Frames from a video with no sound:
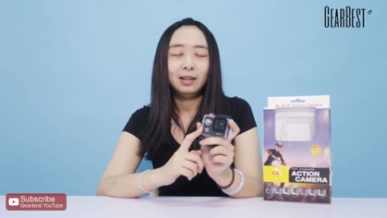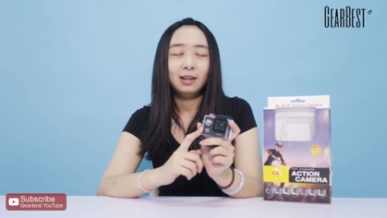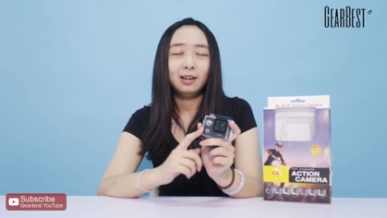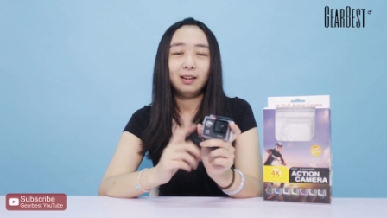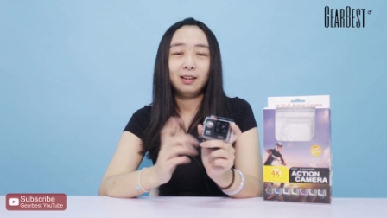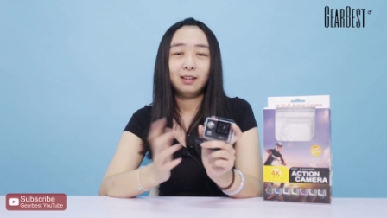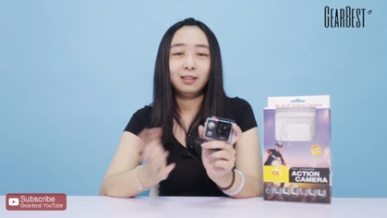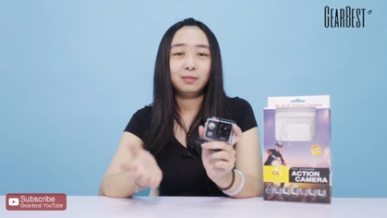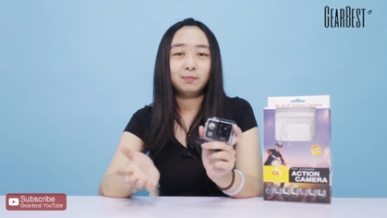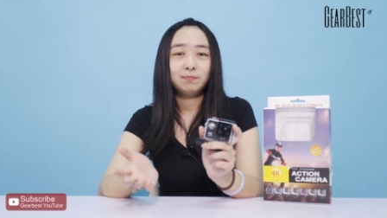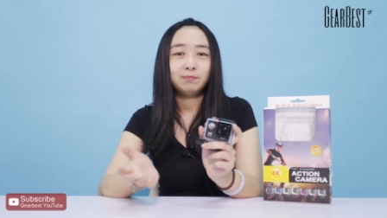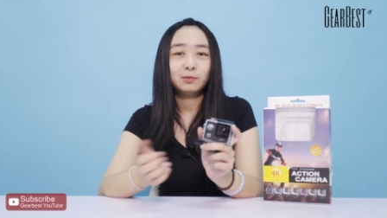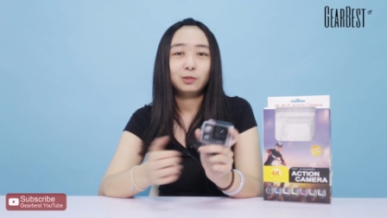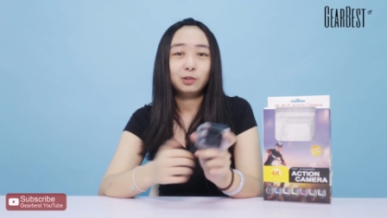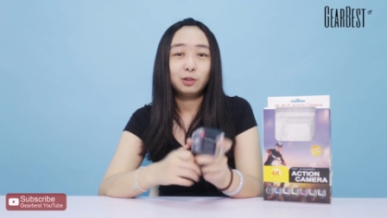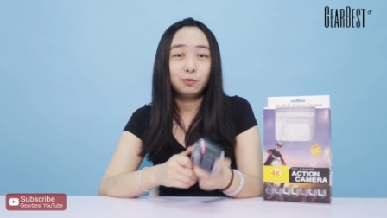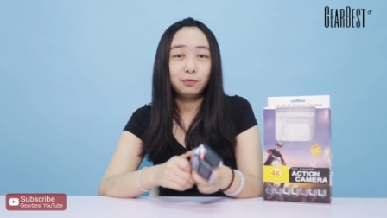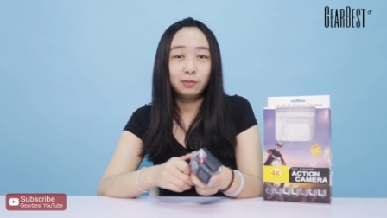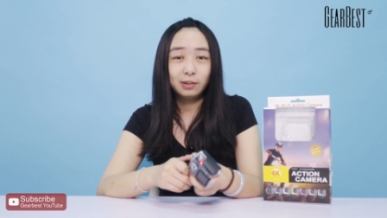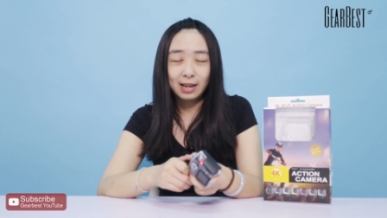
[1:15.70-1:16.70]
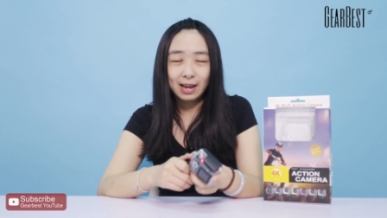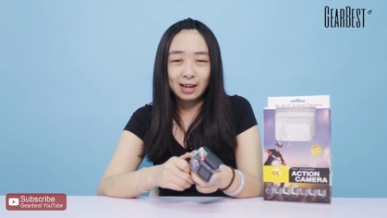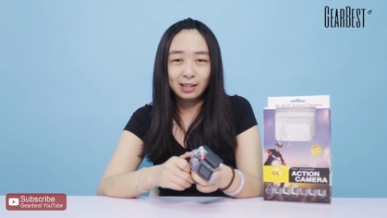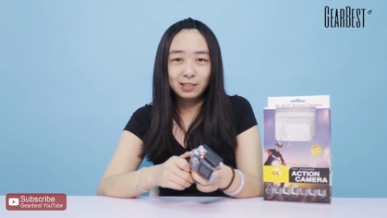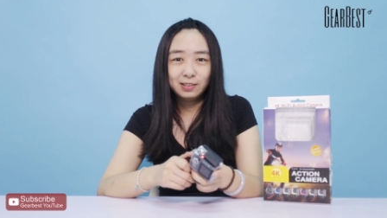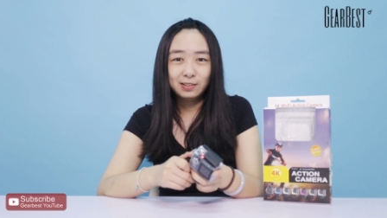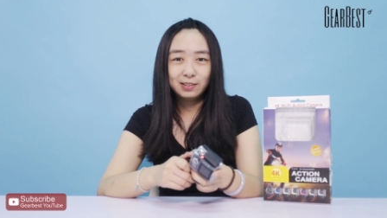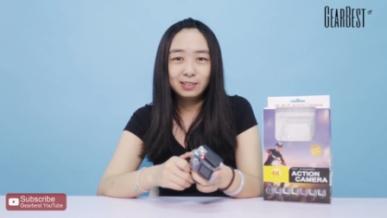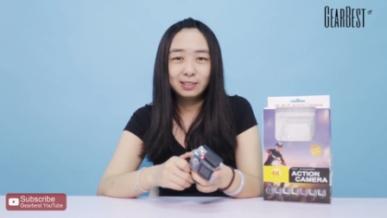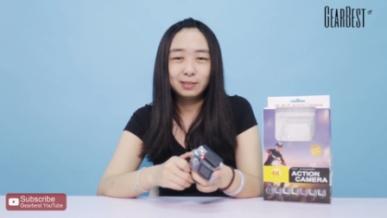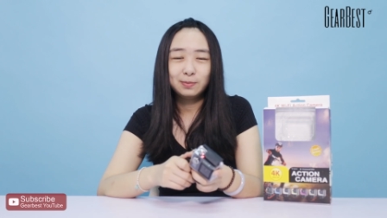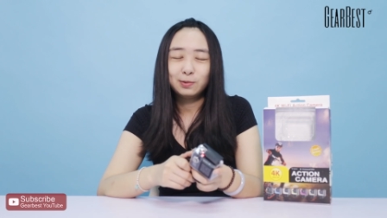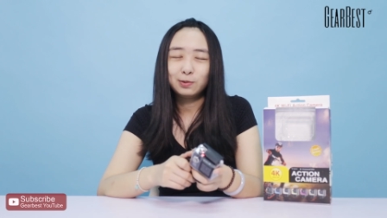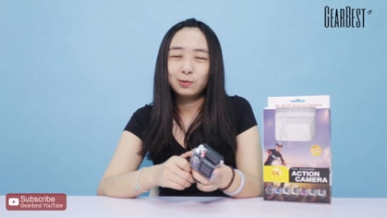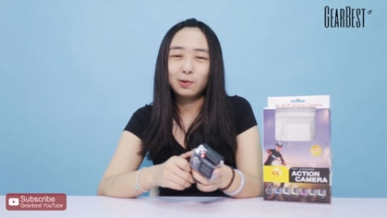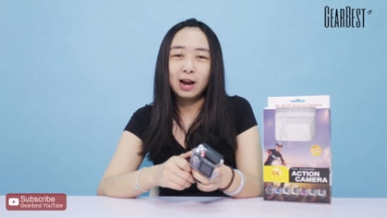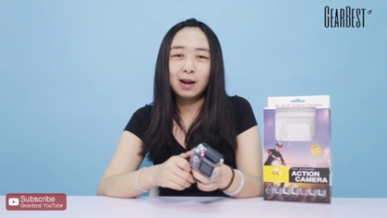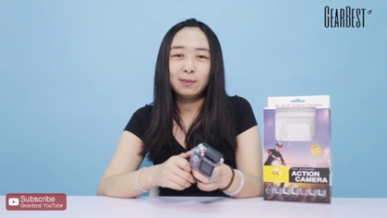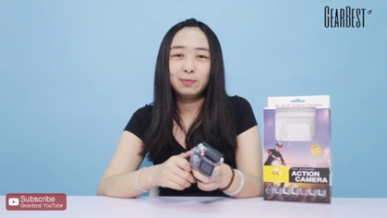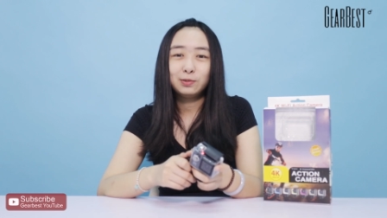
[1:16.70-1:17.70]
Um, don't forget to
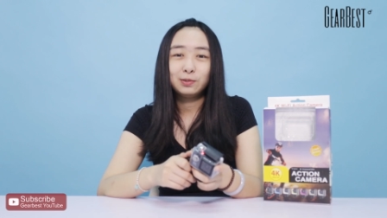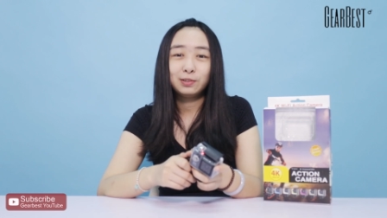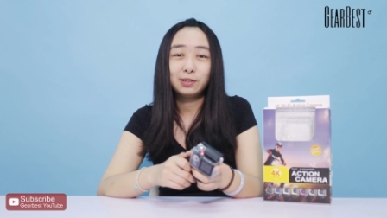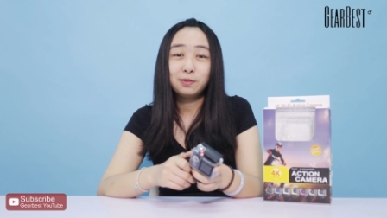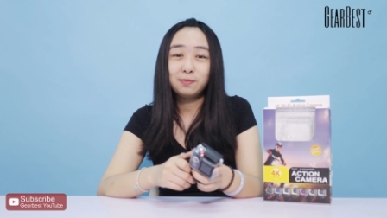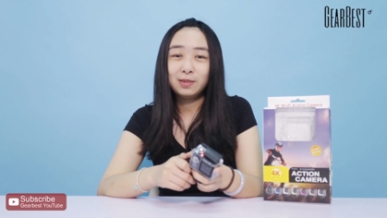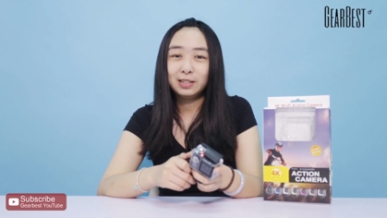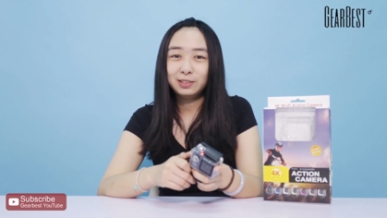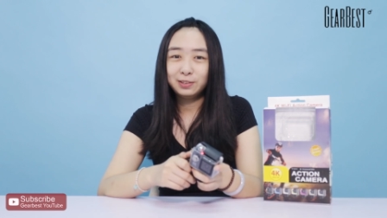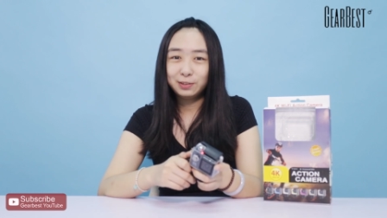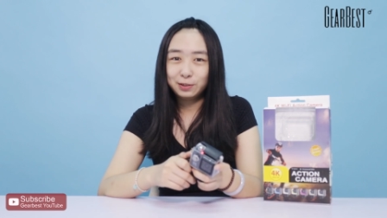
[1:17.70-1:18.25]
subscribe to GearBest